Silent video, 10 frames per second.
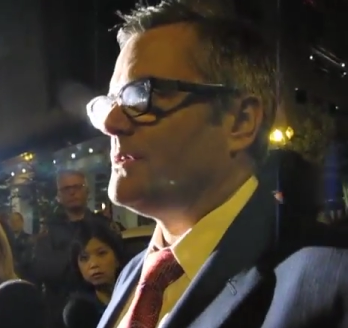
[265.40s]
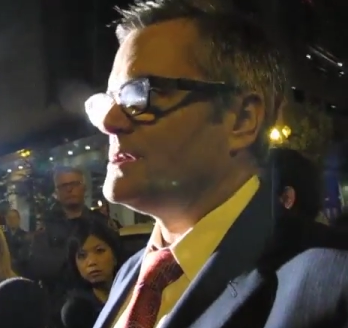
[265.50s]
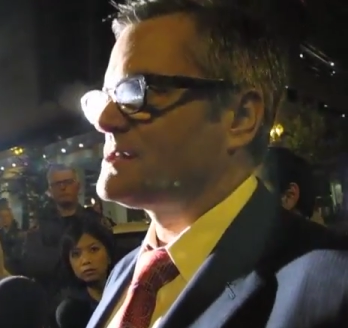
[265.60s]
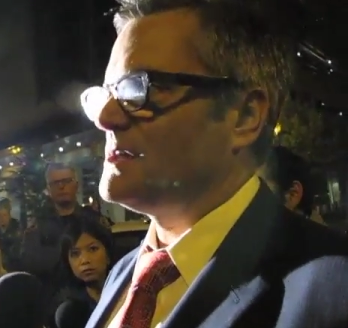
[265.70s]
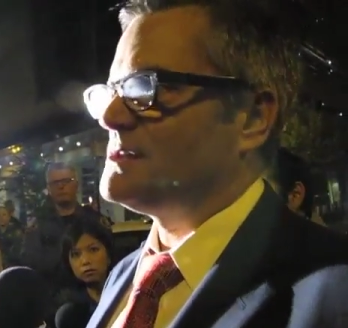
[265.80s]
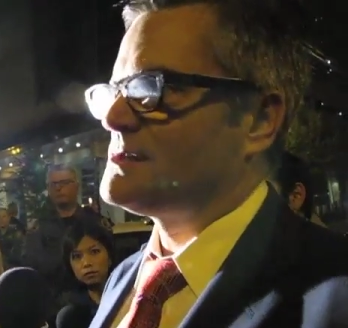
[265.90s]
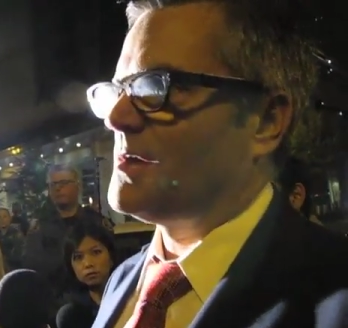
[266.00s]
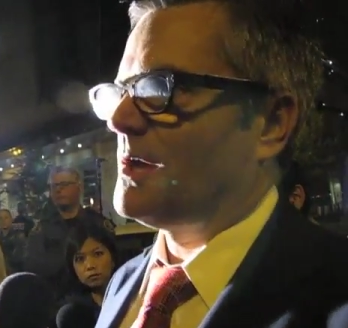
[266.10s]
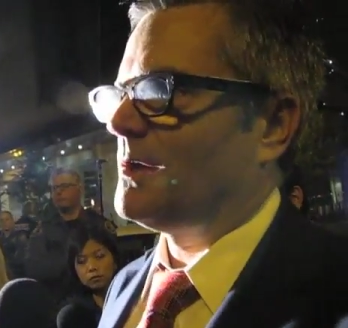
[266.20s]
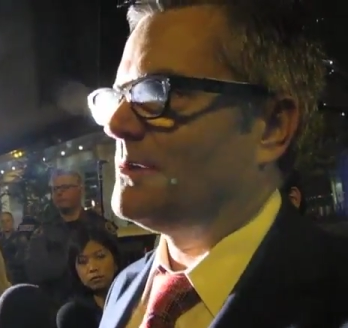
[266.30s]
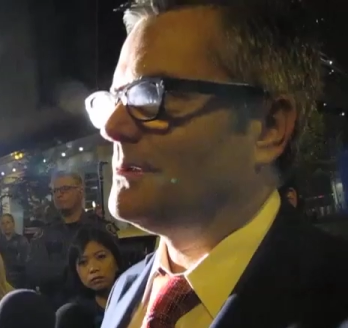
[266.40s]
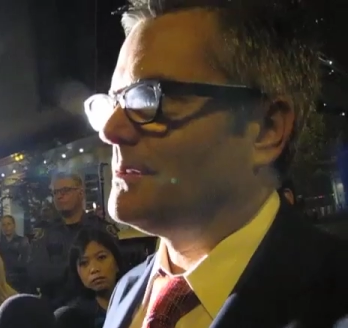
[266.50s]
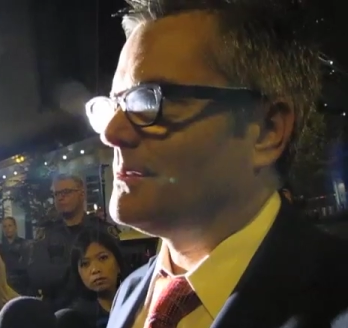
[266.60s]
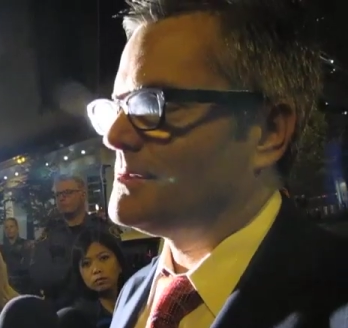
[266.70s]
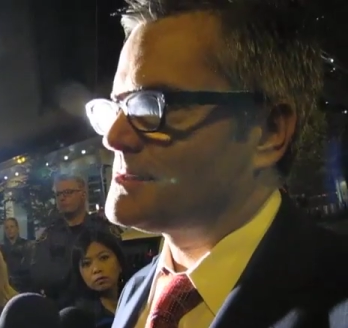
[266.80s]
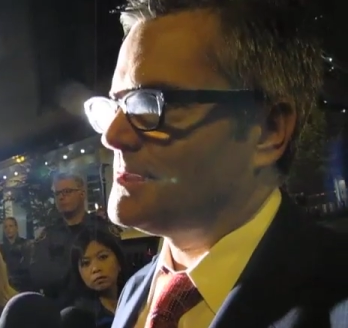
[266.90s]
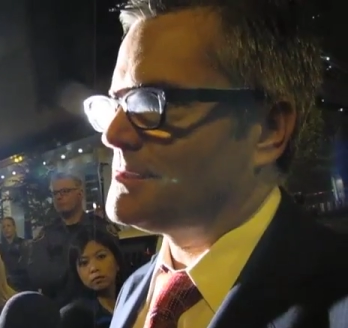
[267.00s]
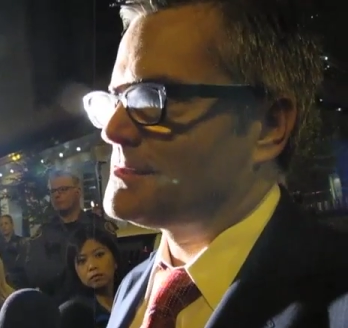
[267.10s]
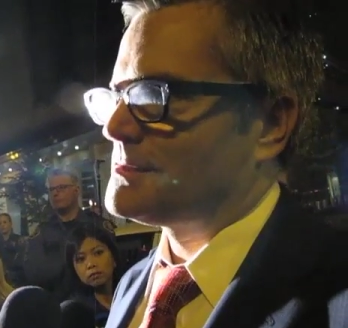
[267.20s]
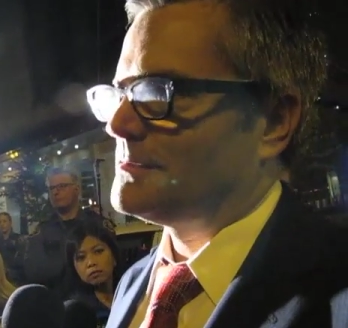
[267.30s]
Speaker 1: that? This
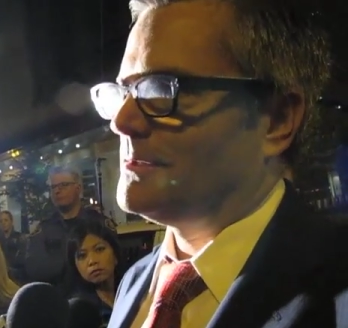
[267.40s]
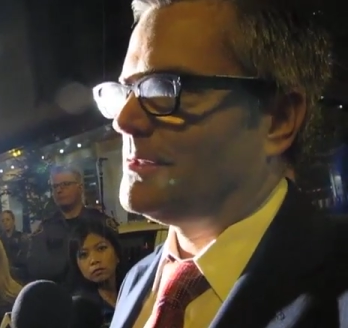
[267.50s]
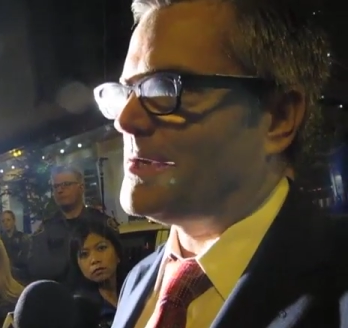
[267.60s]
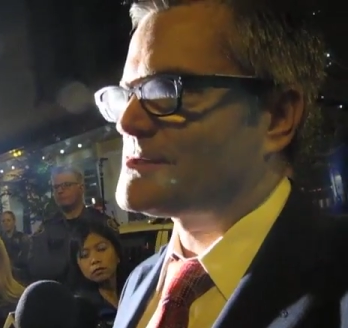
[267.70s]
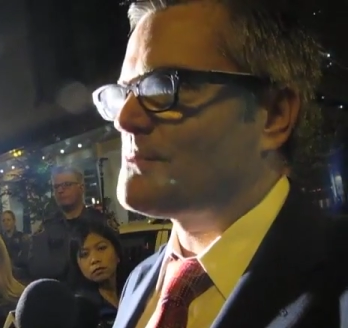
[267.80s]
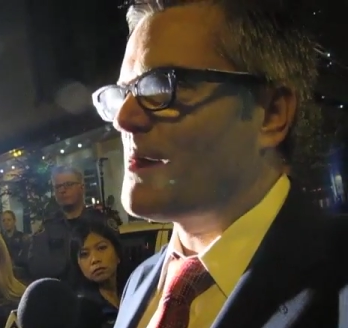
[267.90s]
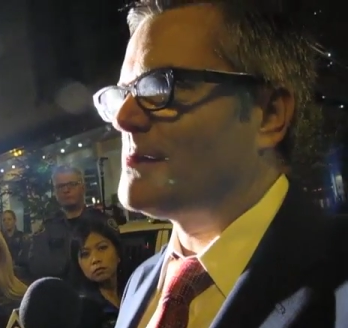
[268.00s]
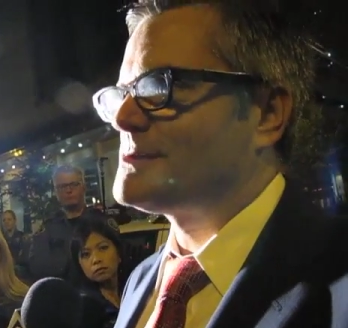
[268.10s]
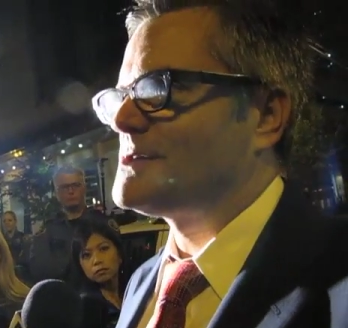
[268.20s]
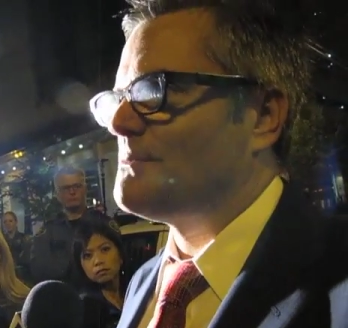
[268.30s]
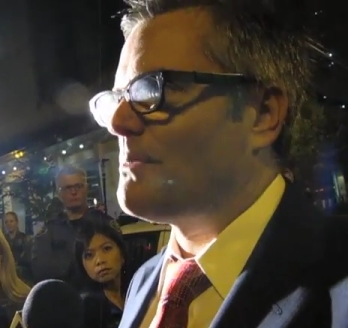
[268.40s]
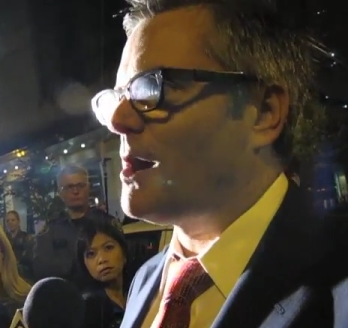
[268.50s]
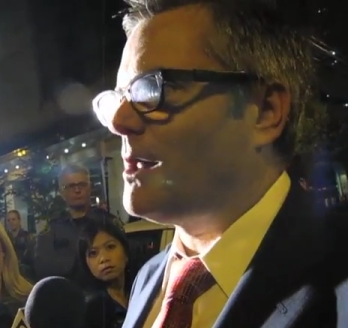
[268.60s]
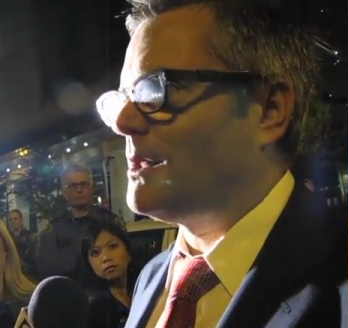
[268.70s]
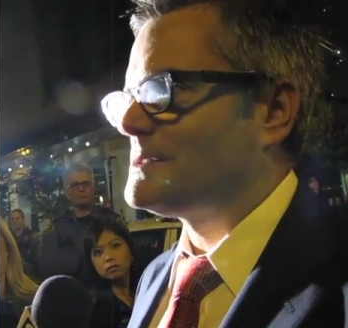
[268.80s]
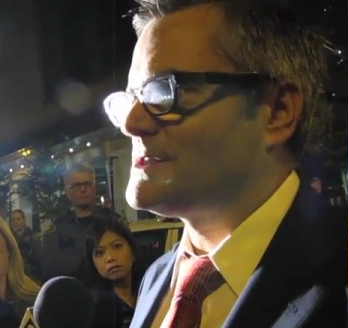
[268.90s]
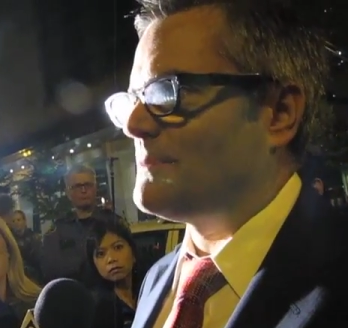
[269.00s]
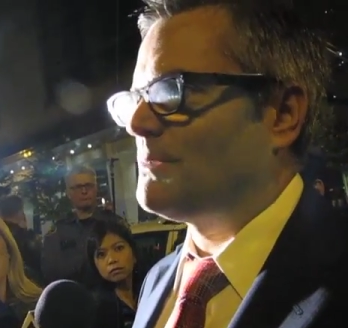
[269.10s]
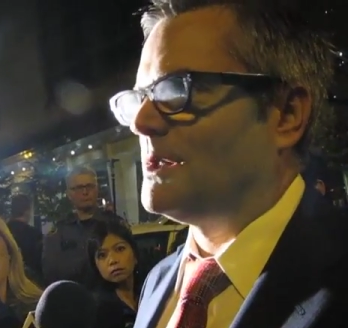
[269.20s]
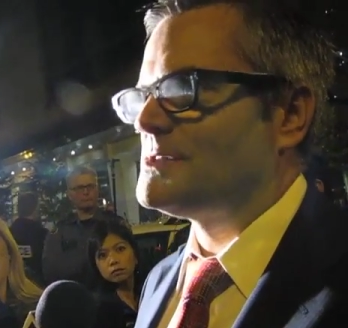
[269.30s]
is less about
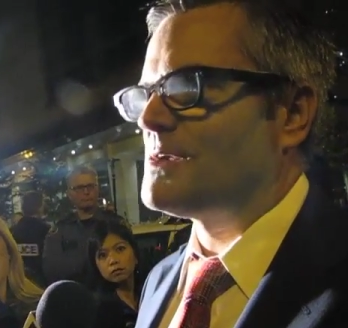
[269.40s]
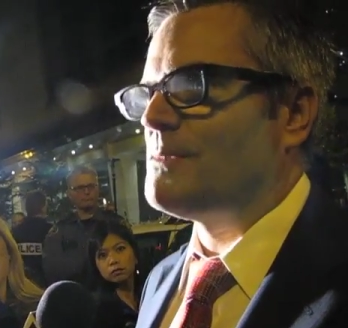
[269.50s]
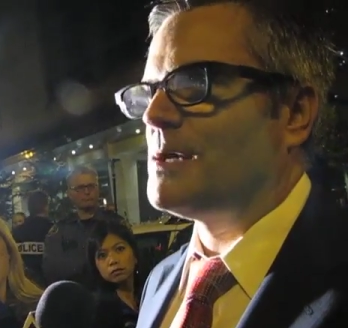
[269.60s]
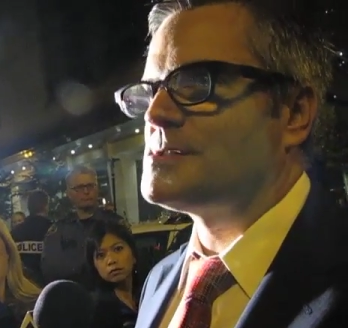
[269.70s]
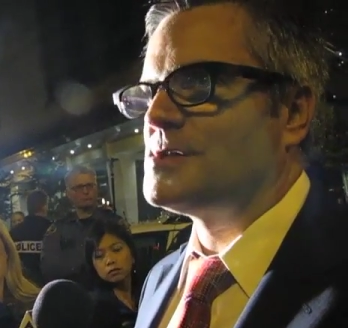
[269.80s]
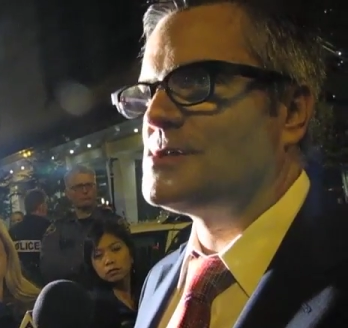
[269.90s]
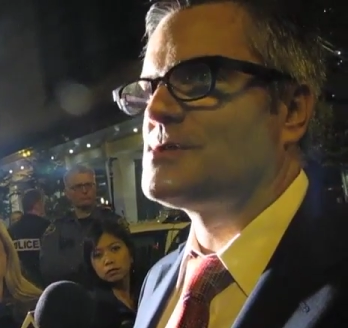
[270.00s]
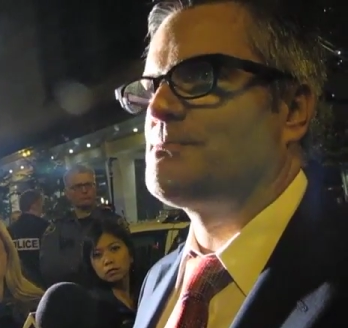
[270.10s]
symbolism as just